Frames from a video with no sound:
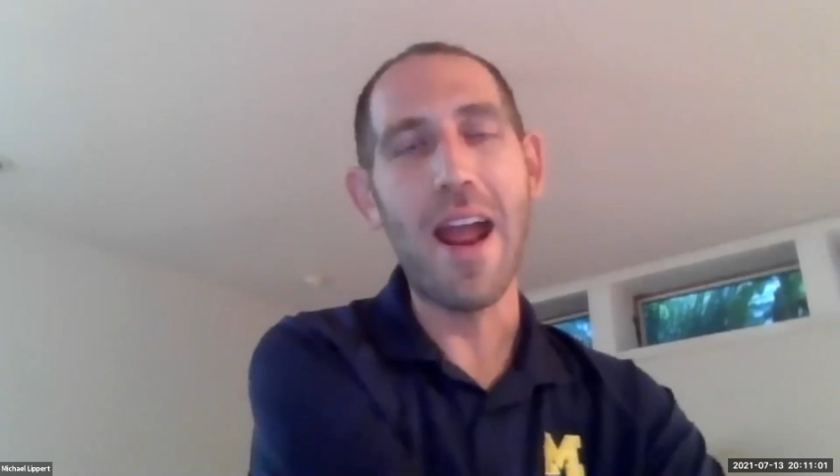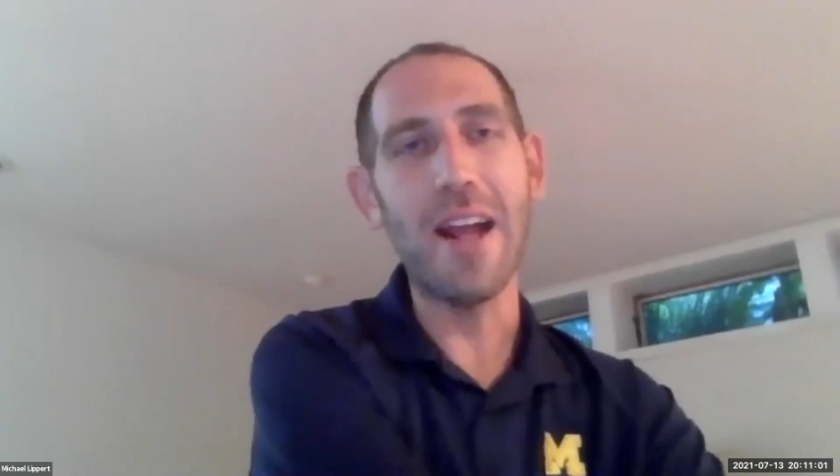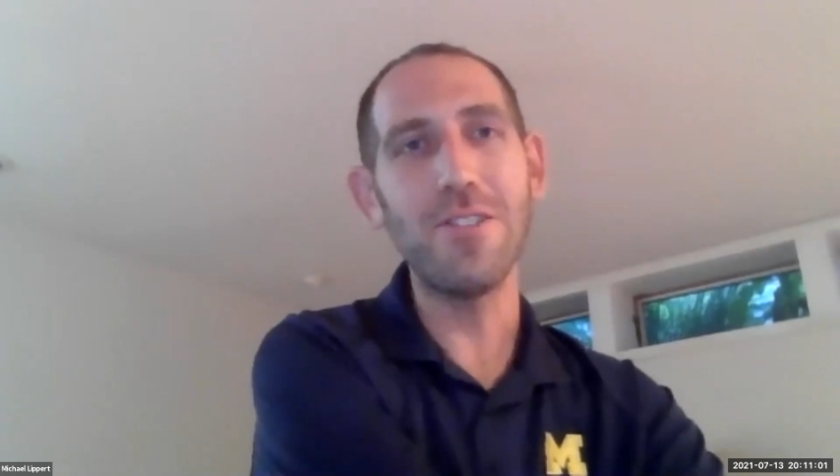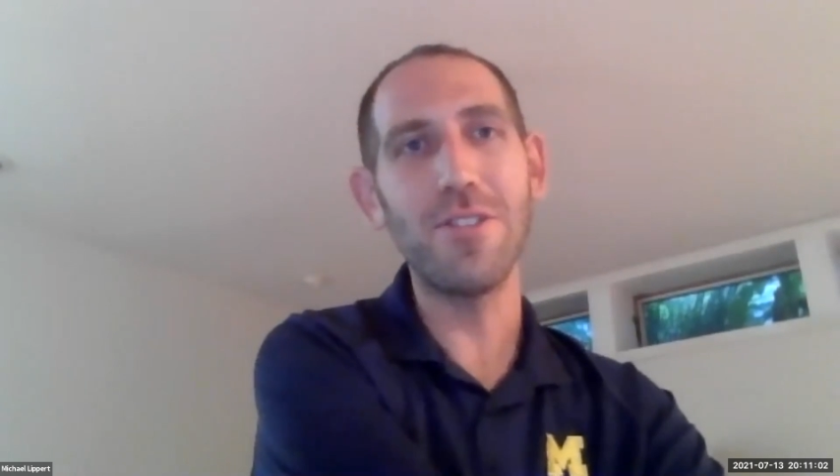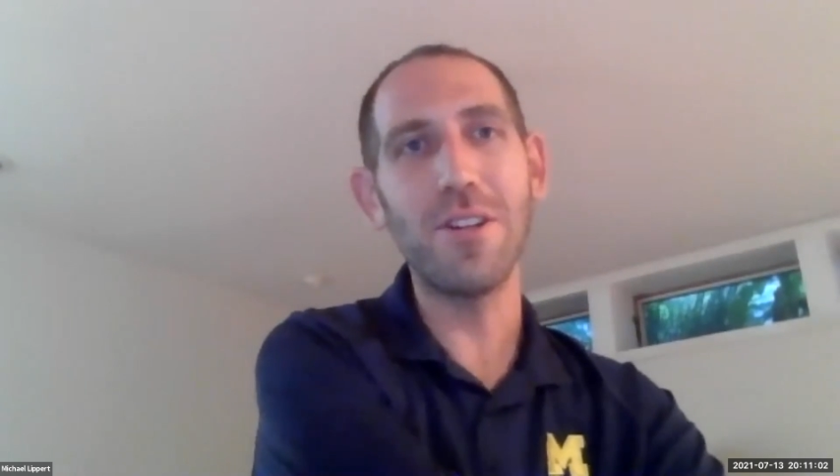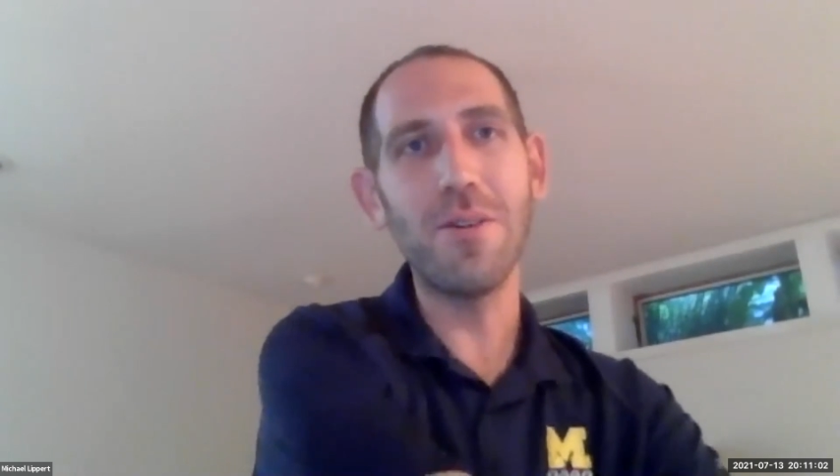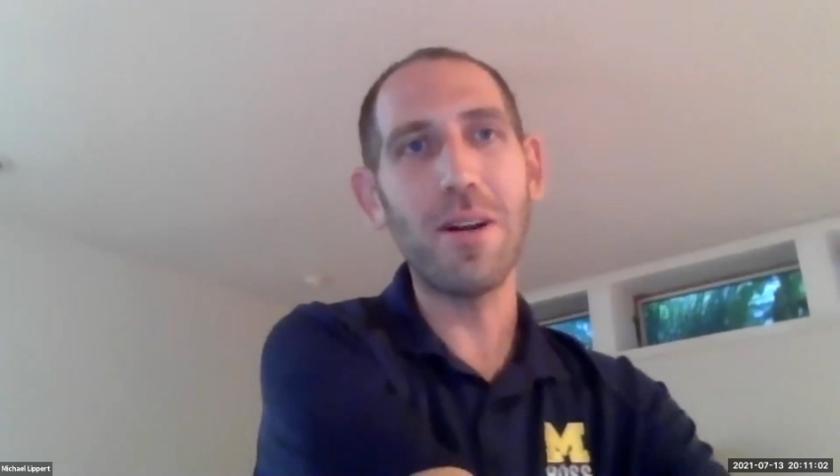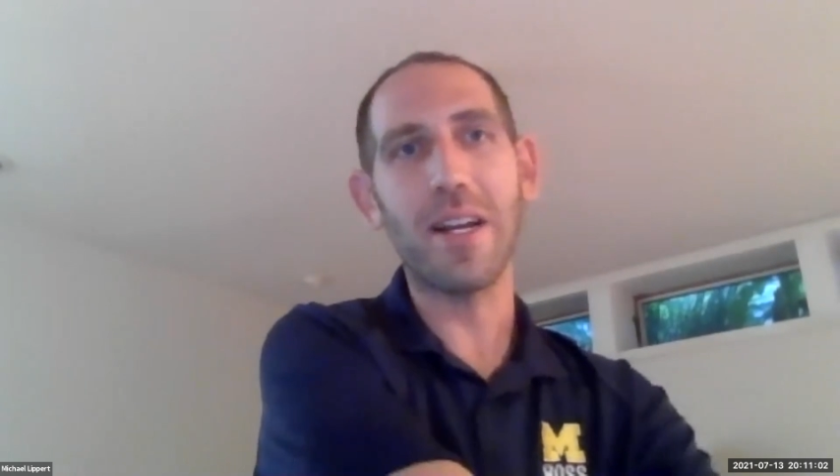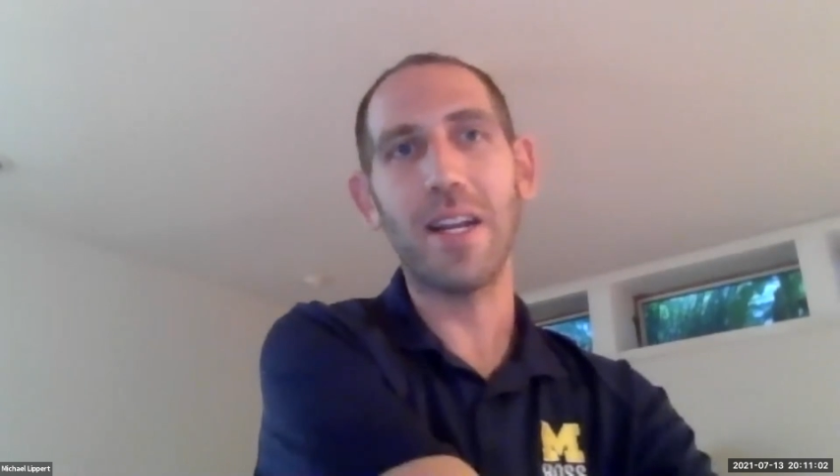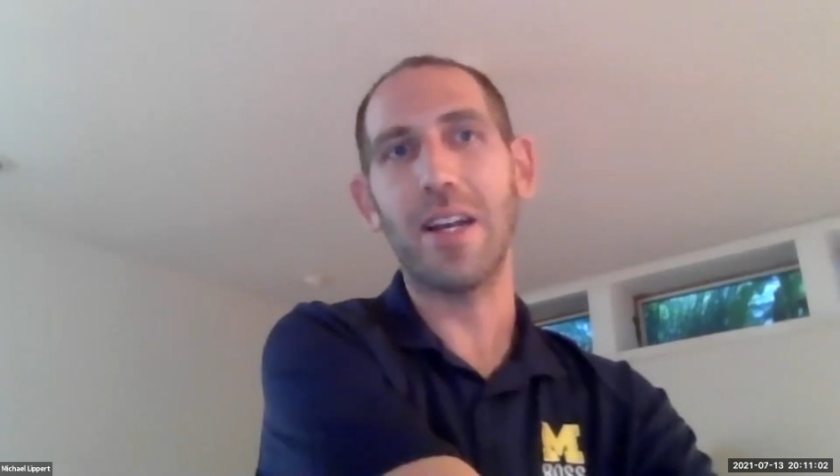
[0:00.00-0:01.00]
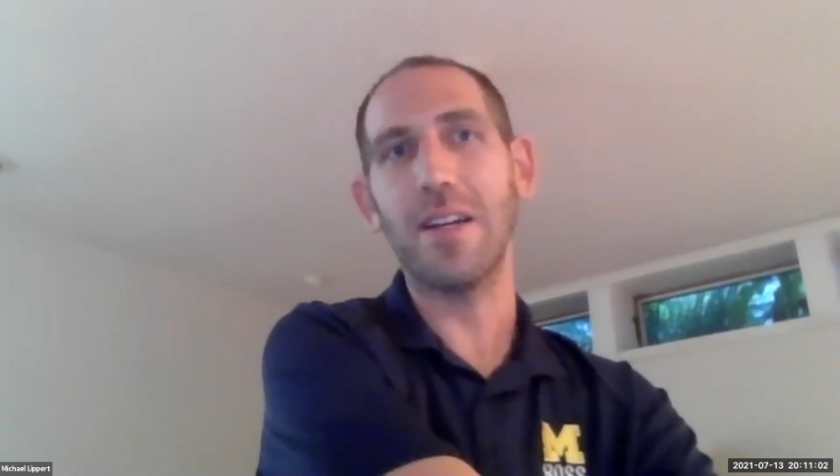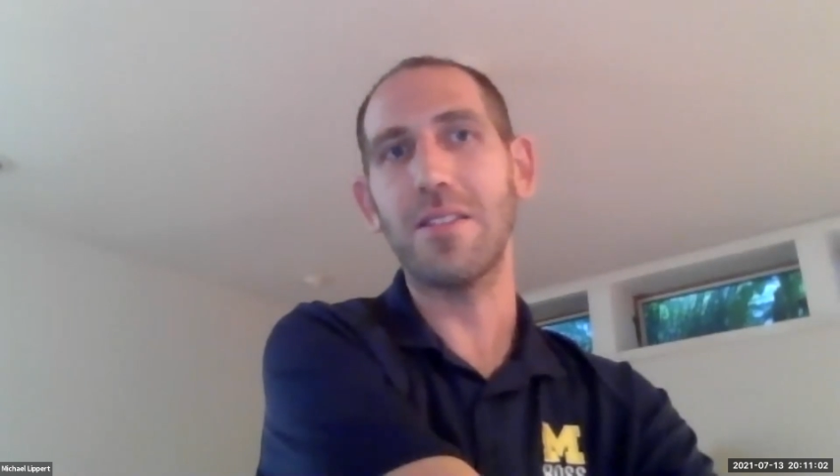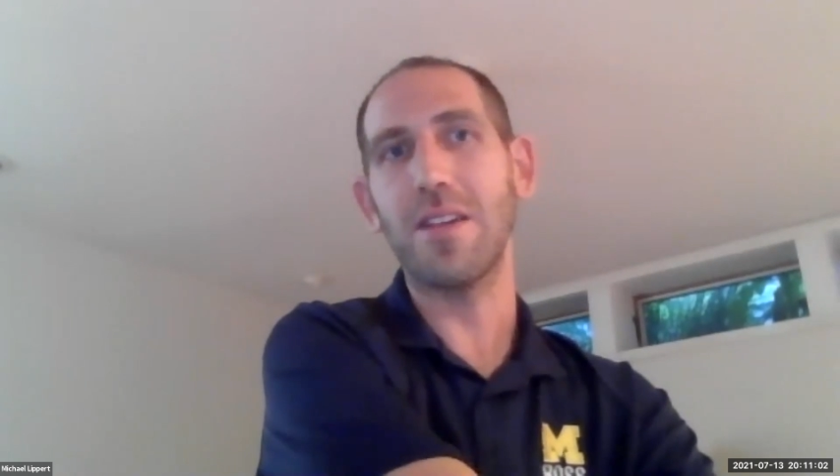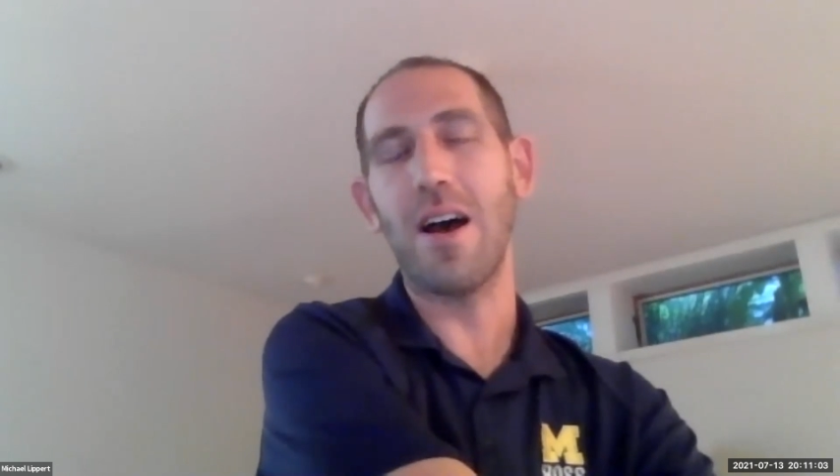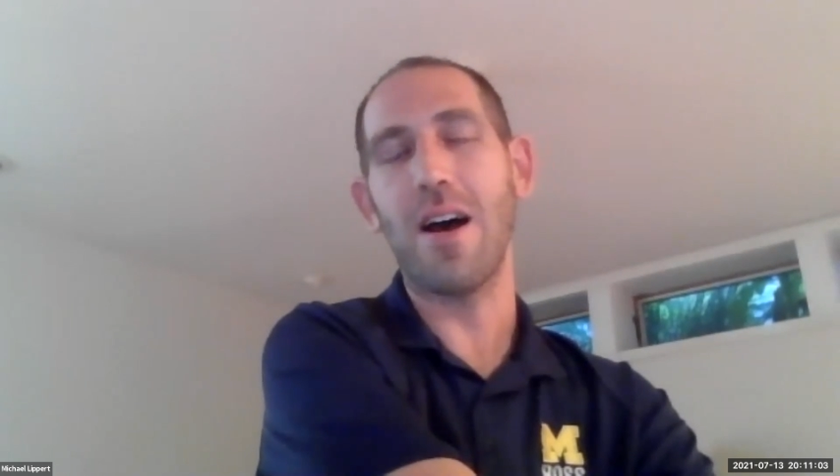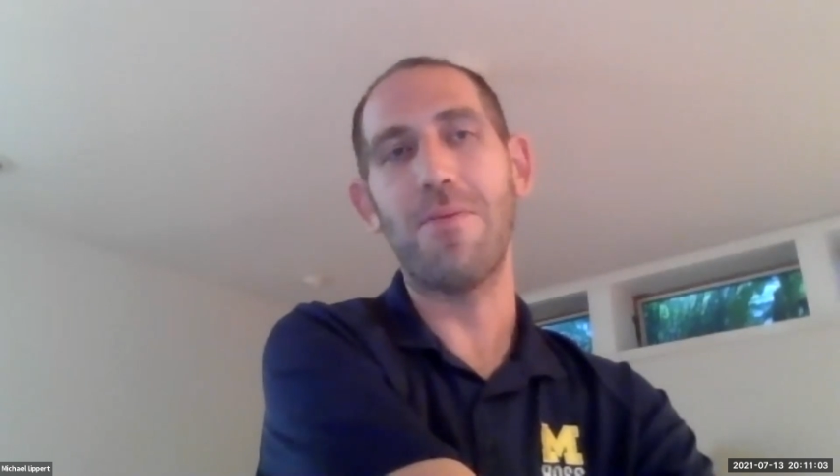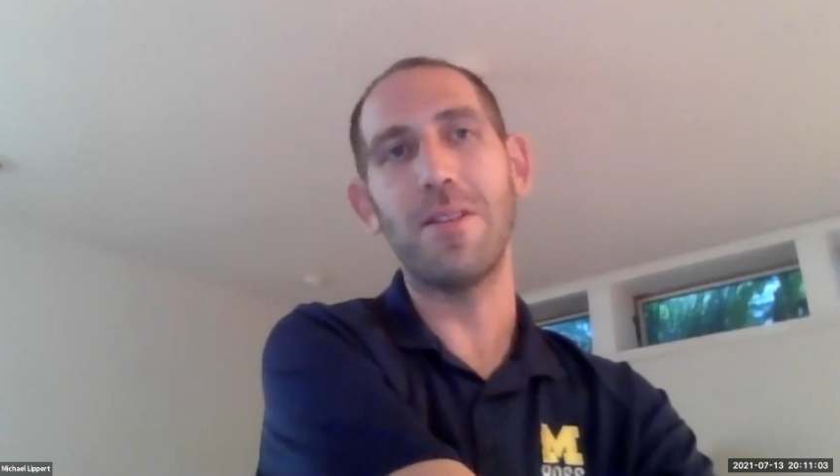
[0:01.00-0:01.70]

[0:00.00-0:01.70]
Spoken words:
Andrew, do you want to kick us off